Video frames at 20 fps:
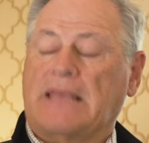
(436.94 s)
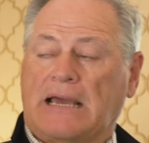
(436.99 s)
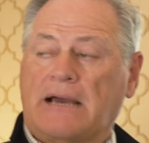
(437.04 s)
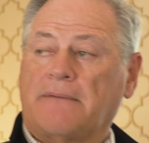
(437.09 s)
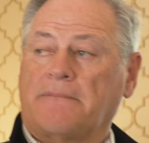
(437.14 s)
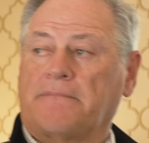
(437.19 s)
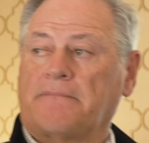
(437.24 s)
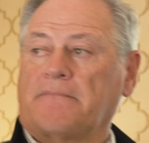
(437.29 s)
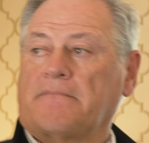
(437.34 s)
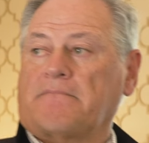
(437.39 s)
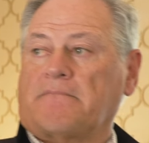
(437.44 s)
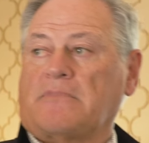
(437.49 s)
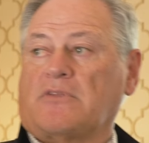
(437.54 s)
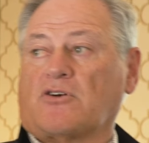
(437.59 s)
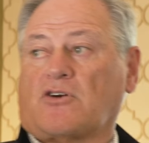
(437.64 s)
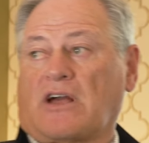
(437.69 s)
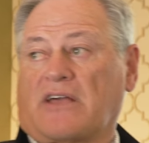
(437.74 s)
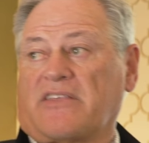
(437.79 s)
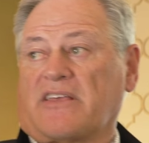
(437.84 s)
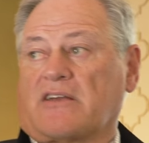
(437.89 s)
Yeah.
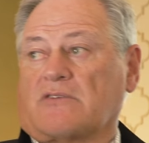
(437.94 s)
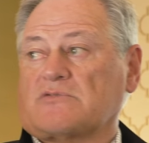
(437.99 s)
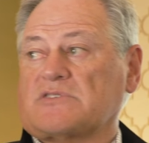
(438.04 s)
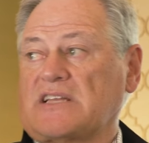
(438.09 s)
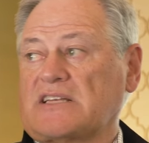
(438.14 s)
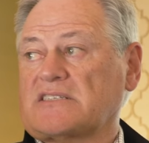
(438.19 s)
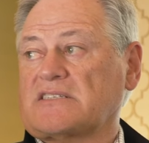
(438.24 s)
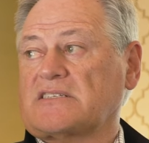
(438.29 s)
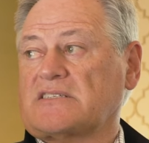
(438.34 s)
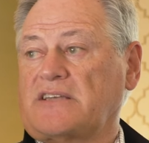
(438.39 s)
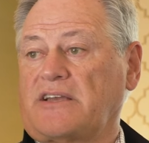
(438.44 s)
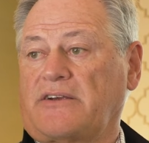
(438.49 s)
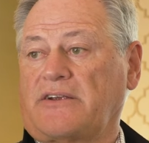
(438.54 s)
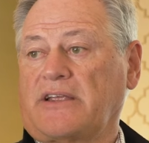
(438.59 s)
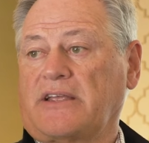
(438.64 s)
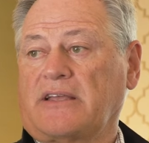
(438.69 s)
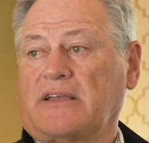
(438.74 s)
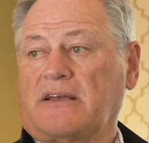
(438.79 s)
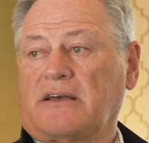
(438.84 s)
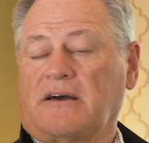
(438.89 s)
Look, I think it was
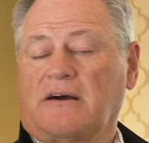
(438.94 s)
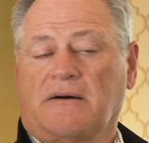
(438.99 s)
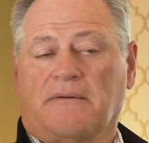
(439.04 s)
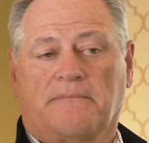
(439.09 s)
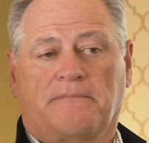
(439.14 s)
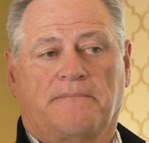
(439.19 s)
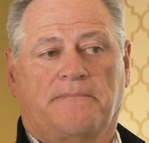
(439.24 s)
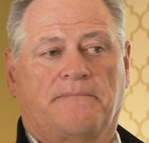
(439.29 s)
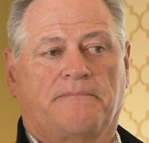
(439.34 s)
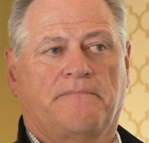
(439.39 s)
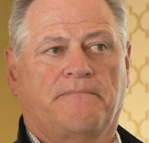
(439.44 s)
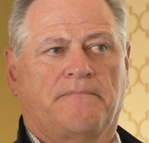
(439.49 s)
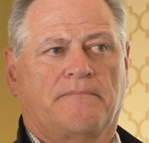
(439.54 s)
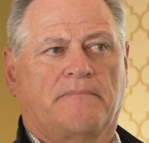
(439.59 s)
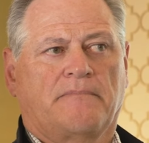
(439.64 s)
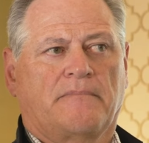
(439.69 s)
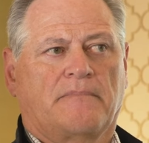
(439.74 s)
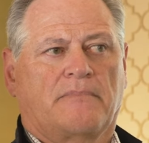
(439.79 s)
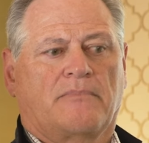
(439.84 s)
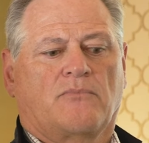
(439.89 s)
necessary.
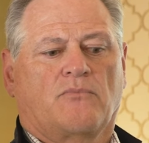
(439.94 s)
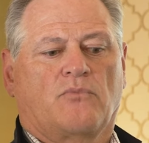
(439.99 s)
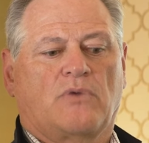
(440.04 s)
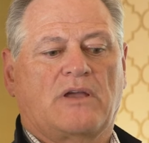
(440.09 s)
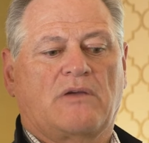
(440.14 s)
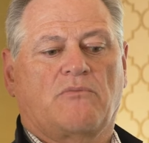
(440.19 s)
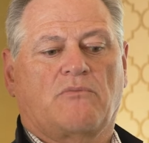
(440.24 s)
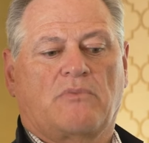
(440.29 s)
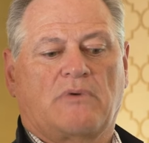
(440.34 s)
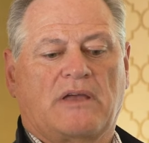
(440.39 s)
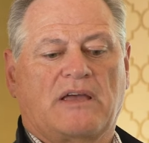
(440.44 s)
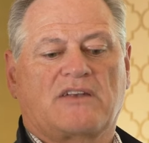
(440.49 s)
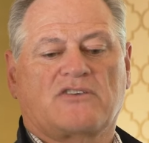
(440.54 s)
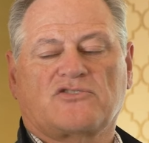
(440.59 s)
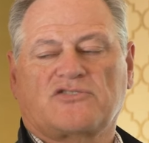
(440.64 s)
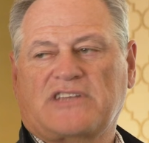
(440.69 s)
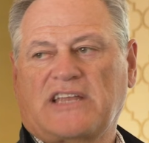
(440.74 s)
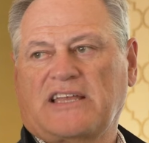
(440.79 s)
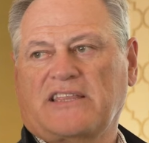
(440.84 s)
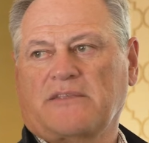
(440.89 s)
We
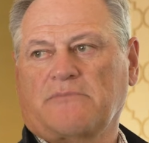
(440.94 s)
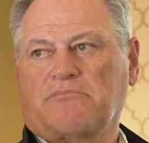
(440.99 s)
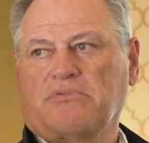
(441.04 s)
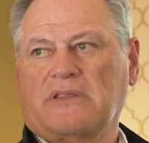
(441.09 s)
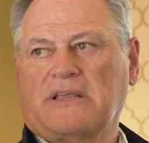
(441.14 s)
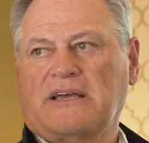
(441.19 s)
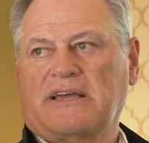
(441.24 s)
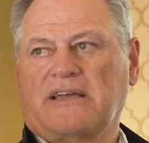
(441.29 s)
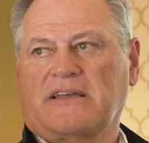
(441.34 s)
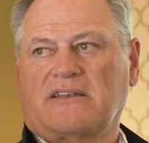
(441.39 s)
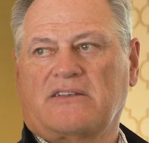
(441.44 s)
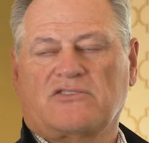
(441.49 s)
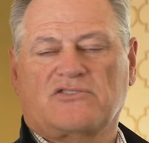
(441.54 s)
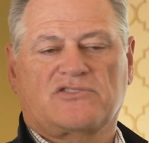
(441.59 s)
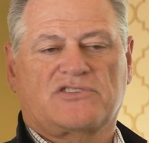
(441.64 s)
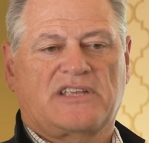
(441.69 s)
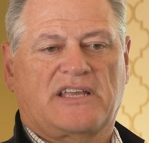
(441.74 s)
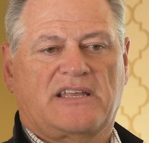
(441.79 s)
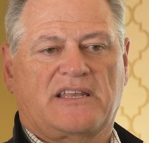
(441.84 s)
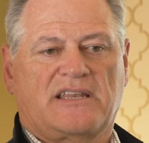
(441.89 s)
understand the play and
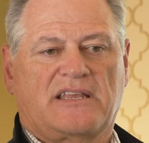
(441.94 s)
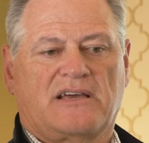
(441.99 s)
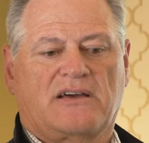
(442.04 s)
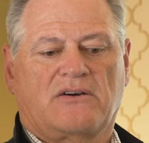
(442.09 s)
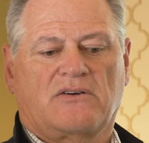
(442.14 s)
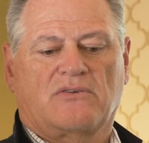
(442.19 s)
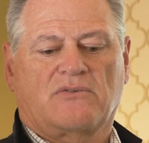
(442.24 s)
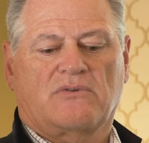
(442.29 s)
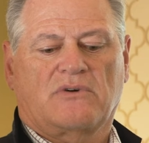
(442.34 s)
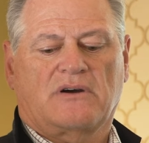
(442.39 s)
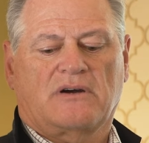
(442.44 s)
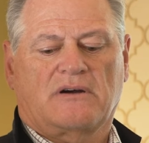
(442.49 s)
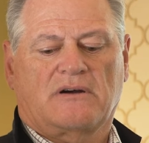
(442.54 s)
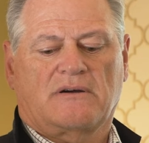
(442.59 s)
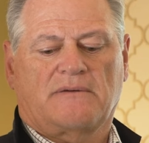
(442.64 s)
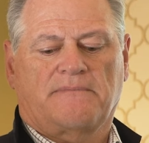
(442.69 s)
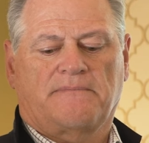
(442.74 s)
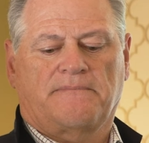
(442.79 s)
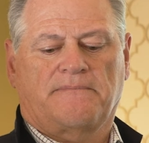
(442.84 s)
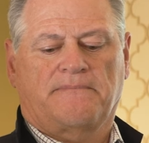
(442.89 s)
understand
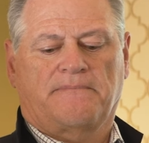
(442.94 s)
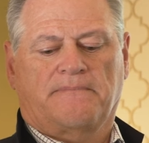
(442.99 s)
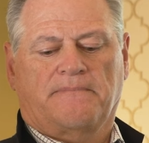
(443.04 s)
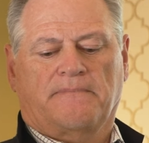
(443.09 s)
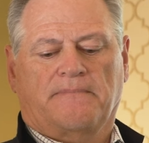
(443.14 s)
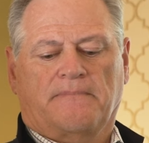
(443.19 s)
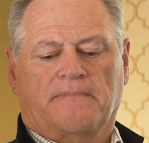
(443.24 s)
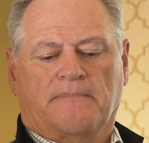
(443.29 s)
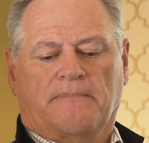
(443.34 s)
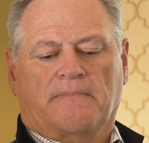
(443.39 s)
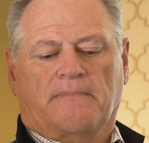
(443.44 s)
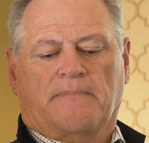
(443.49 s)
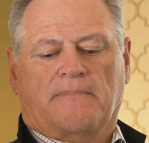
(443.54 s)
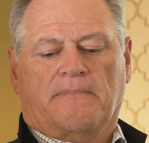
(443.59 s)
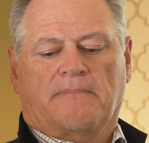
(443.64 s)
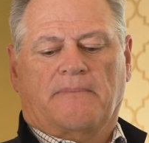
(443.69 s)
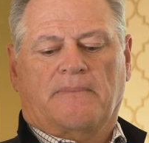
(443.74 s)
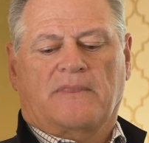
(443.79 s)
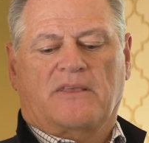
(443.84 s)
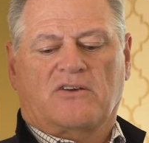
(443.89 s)
how
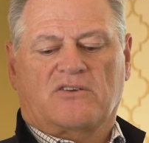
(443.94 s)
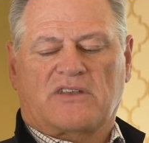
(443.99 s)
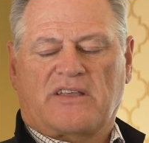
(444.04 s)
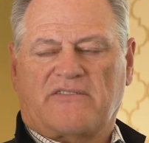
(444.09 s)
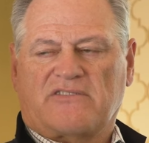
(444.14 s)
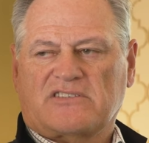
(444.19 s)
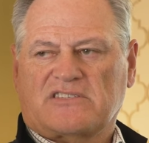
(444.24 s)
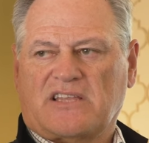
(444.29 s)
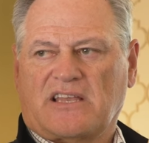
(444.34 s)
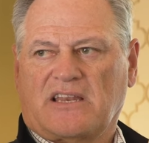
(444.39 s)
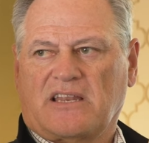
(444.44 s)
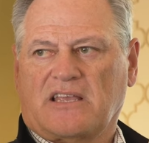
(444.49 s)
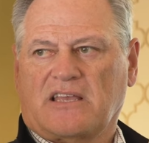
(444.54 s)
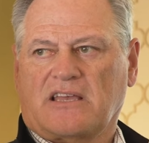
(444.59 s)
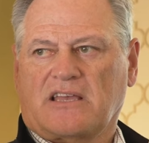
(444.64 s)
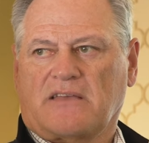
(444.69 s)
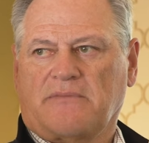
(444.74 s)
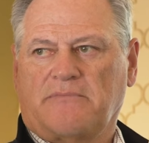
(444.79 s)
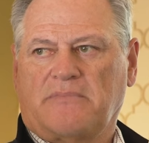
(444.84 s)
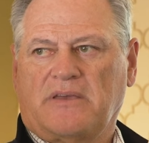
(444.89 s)
devastating
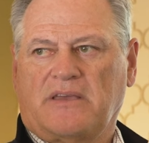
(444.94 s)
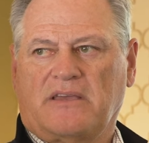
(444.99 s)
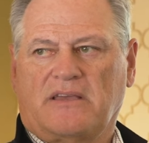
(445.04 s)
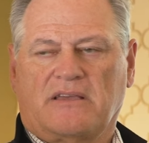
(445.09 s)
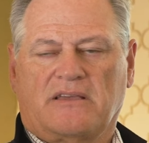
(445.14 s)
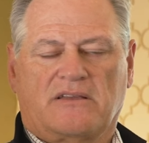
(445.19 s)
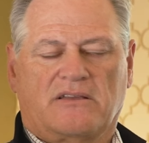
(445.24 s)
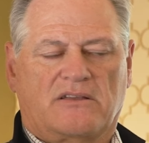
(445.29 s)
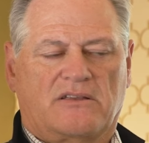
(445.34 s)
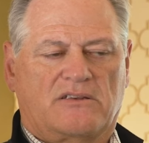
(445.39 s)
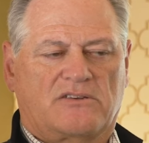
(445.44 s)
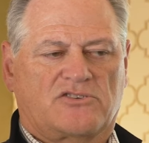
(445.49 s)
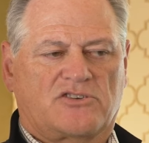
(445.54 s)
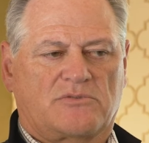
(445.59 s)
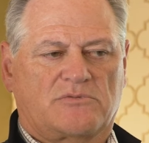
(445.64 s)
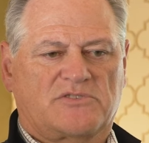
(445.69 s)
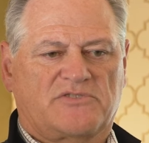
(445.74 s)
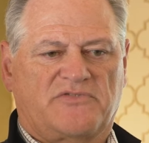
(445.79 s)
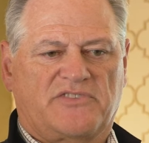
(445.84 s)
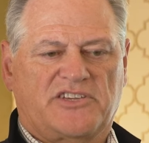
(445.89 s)
it can be in
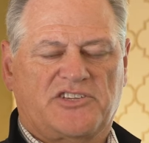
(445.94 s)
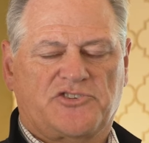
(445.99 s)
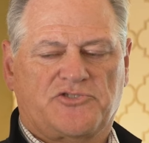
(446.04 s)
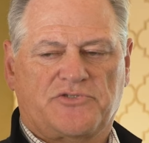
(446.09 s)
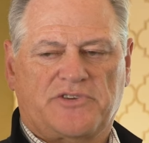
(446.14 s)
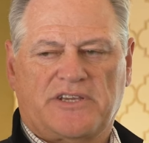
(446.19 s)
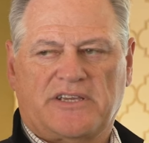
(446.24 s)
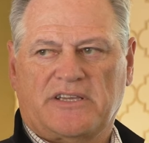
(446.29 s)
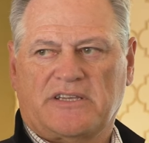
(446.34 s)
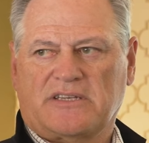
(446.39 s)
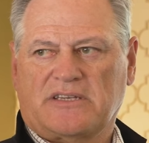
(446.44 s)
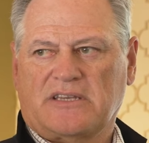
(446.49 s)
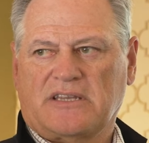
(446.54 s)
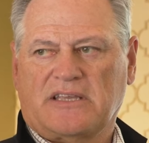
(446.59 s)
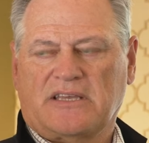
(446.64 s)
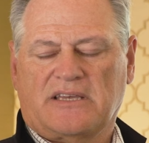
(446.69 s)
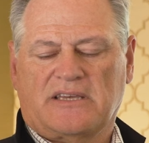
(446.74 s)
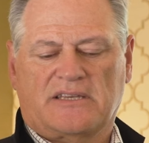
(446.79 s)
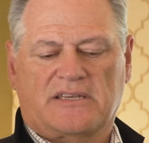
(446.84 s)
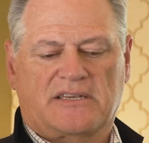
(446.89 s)
terms of injury,
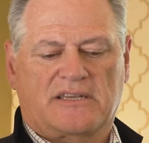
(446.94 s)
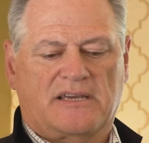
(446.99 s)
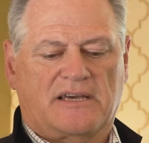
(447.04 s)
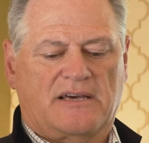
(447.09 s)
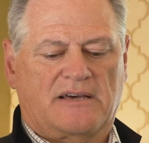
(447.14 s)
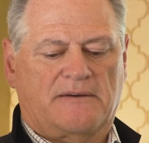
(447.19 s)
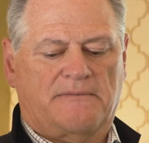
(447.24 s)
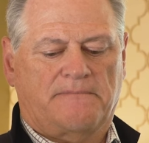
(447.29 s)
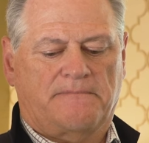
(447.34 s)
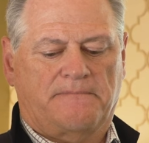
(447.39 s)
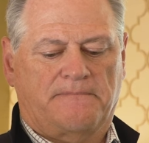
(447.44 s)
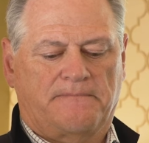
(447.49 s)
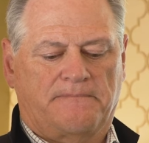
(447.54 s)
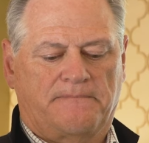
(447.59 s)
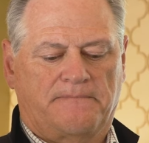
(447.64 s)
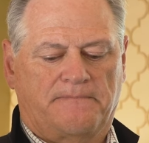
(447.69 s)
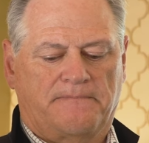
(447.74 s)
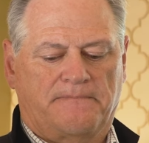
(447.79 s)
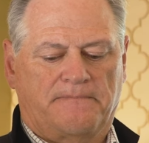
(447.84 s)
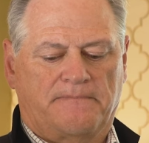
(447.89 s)
and
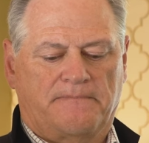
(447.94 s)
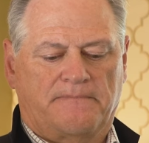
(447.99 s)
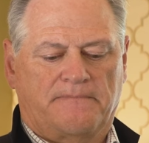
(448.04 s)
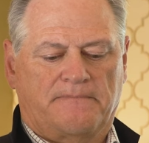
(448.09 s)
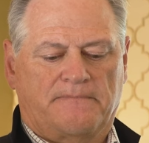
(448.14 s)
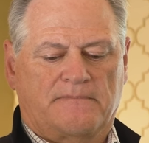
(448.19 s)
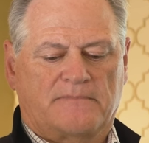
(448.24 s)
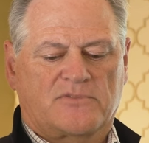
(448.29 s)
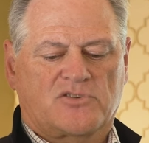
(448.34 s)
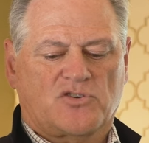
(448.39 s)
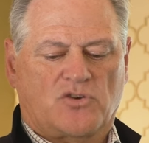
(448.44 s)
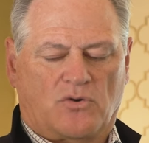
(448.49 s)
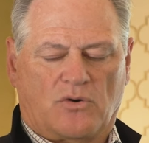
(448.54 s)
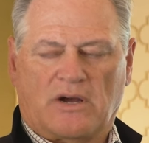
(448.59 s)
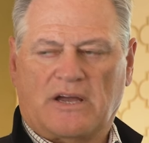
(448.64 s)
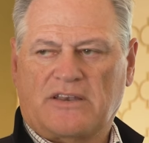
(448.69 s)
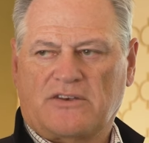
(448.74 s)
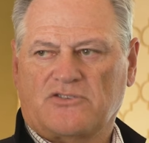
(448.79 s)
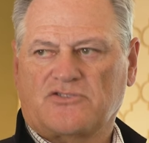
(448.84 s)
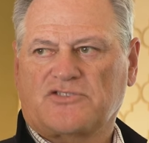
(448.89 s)
so
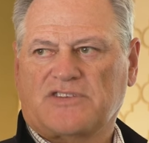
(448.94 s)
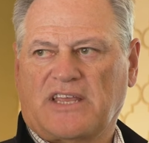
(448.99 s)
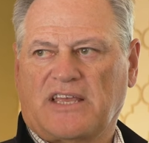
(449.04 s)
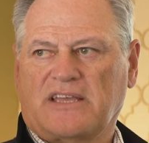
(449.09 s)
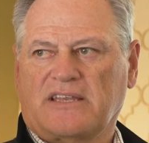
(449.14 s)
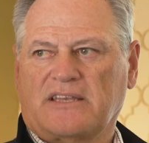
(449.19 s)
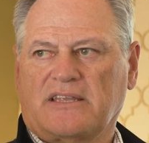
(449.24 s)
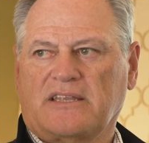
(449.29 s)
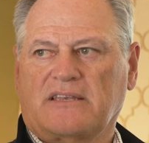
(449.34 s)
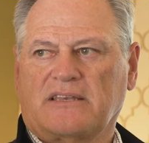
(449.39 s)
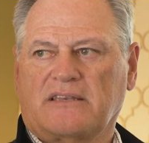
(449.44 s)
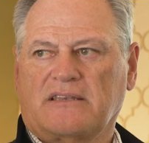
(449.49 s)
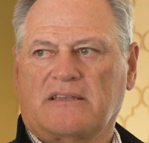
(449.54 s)
I understand it.